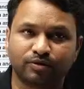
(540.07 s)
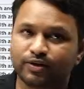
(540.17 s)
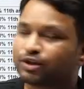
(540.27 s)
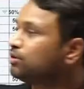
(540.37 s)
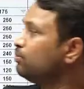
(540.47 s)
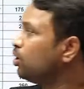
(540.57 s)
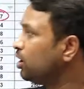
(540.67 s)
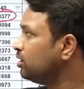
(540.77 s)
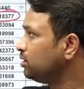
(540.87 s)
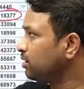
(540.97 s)
a
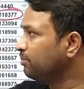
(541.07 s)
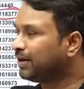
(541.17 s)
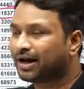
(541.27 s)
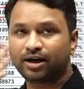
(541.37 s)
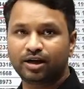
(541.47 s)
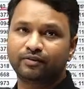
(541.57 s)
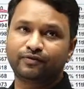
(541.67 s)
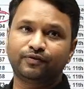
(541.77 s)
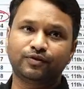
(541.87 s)
small comparative